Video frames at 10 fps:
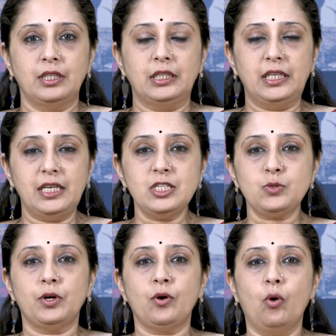these
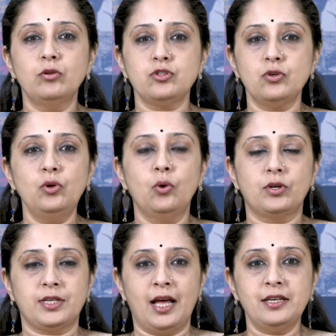were also
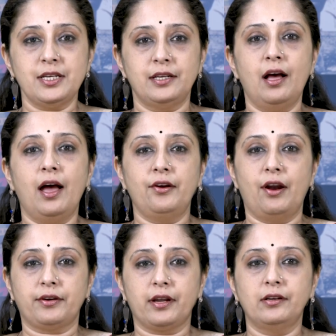looked at in a
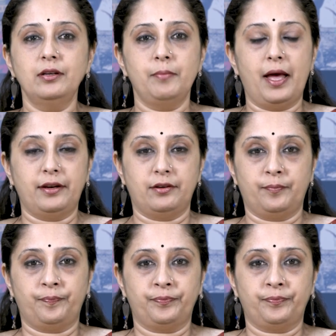hierarchical manner,